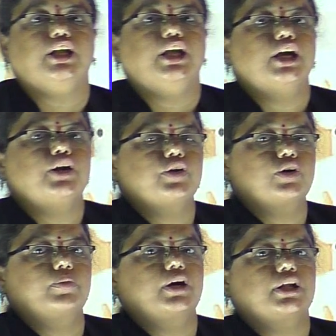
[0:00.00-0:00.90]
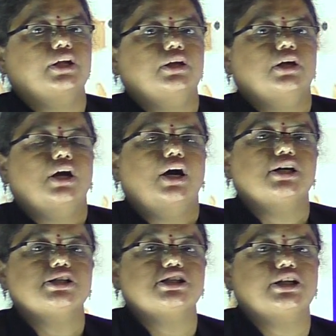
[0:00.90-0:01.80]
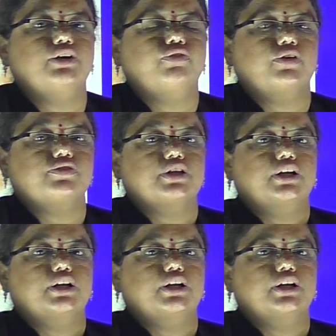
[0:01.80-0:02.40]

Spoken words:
A. Kumari, Assistant Professor